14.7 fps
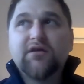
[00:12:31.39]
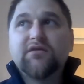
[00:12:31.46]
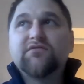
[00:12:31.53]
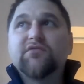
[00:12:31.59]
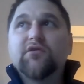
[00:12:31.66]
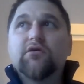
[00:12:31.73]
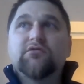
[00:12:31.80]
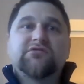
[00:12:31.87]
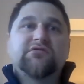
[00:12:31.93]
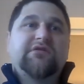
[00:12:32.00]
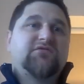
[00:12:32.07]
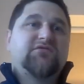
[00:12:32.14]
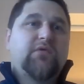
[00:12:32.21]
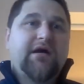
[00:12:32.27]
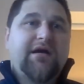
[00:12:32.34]
So
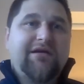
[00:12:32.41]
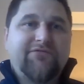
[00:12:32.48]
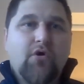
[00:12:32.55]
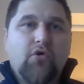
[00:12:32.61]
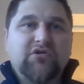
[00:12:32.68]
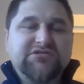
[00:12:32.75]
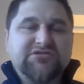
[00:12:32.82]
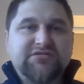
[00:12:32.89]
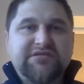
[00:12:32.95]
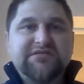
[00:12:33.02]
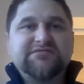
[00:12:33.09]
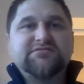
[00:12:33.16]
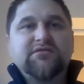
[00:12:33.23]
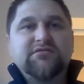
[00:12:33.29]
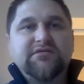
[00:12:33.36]
that's why I focus on
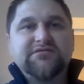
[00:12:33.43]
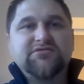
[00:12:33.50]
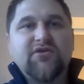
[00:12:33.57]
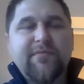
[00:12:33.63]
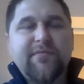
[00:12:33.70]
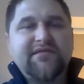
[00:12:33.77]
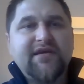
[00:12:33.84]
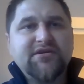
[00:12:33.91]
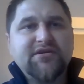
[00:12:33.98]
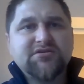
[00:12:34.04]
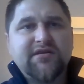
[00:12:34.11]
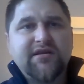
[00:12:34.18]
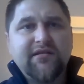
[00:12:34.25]
this documentation.